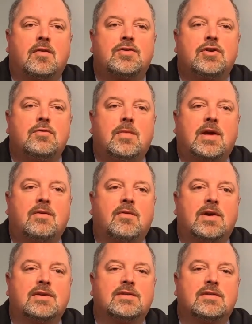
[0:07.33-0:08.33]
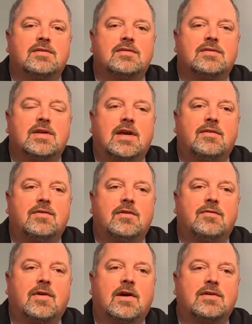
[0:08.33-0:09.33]
are two main reasons to have your
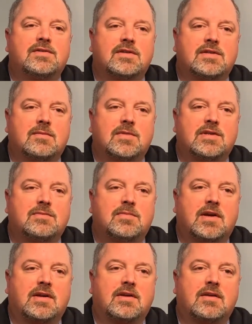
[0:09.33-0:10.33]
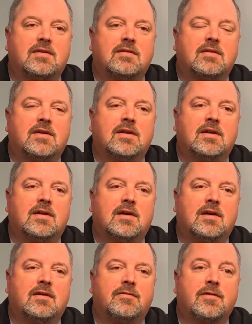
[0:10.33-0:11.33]
fire system inspected.
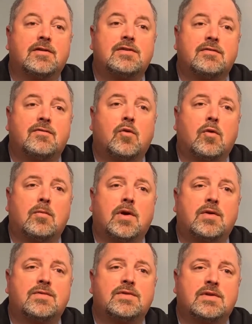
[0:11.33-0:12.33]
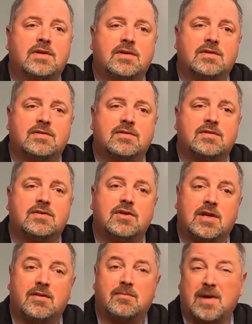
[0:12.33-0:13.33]
First and foremost is to
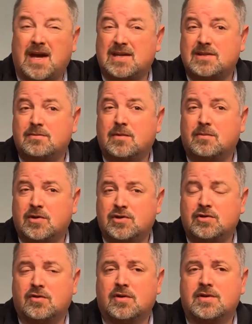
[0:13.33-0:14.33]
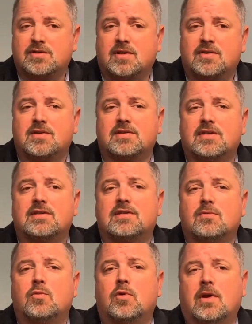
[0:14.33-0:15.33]
give maximum assurance that the
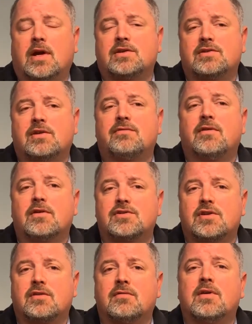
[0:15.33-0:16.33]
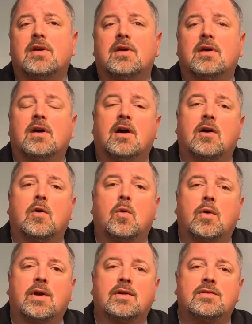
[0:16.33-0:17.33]
system will actually function
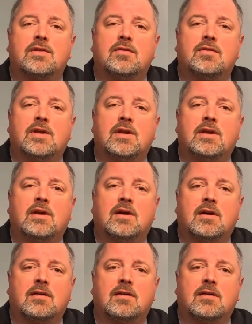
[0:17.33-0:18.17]
according to the